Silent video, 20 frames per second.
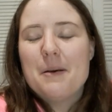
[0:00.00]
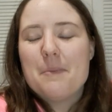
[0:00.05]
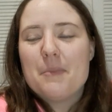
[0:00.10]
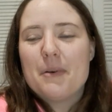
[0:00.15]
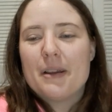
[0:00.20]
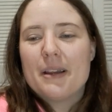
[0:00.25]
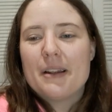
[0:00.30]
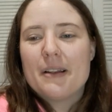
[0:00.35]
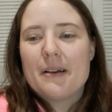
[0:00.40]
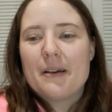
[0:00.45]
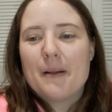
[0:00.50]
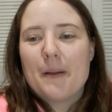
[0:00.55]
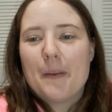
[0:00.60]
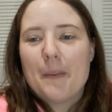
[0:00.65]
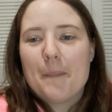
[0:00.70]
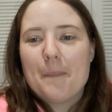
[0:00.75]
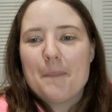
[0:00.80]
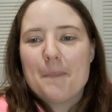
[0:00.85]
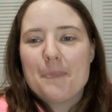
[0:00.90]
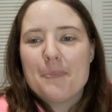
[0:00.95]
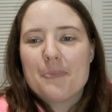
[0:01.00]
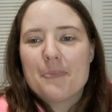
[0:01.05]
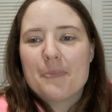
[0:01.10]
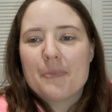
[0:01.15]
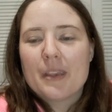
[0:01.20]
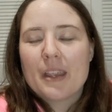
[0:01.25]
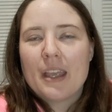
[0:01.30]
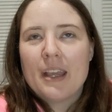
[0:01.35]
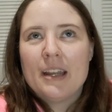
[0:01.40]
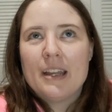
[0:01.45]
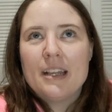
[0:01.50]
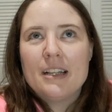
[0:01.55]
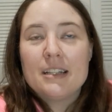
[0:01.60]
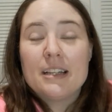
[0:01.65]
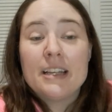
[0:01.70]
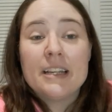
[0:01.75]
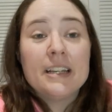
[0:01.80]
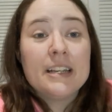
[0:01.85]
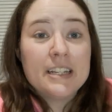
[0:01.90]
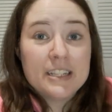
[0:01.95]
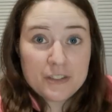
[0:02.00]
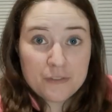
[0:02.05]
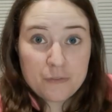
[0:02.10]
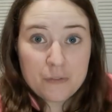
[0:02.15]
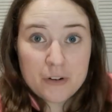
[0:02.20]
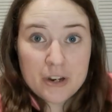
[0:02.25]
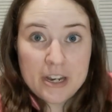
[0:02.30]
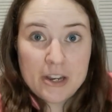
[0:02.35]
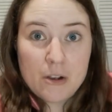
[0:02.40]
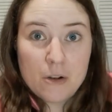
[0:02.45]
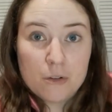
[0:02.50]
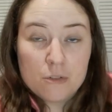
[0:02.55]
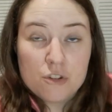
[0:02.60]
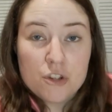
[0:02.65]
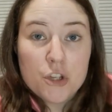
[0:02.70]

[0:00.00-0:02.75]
but and it is free on